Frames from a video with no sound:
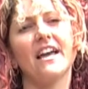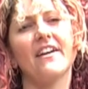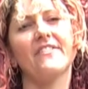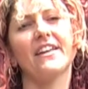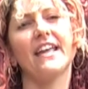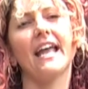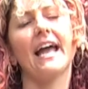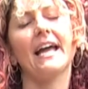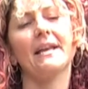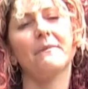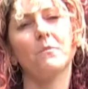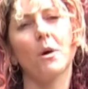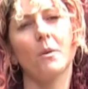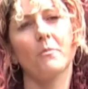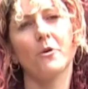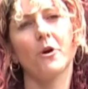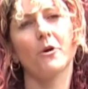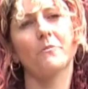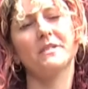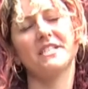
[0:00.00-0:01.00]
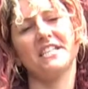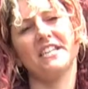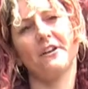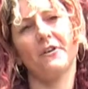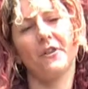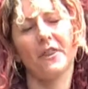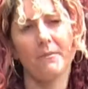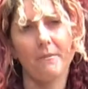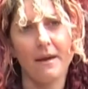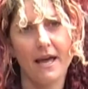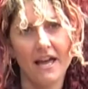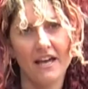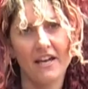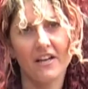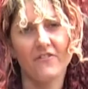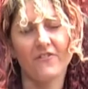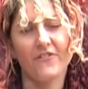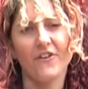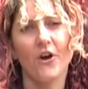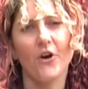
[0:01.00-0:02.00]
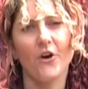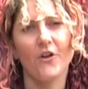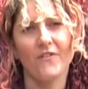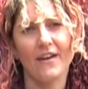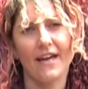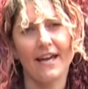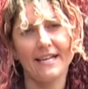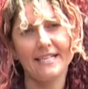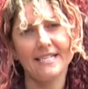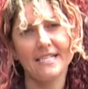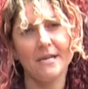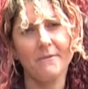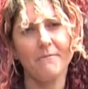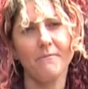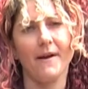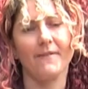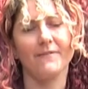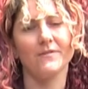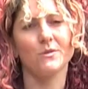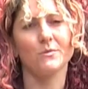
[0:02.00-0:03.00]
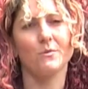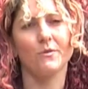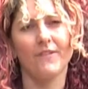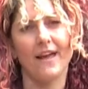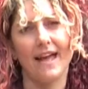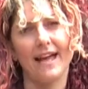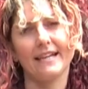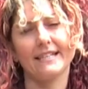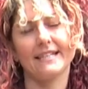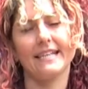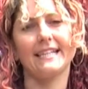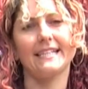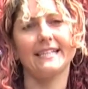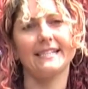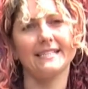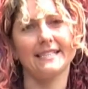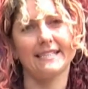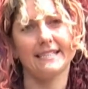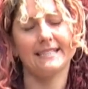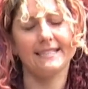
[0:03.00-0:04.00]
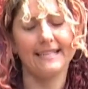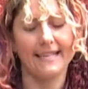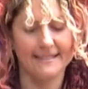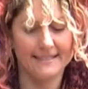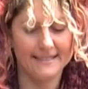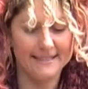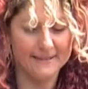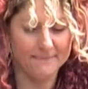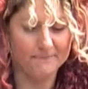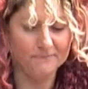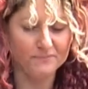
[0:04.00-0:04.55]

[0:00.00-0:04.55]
having had my property on the market for over 18 months without any success.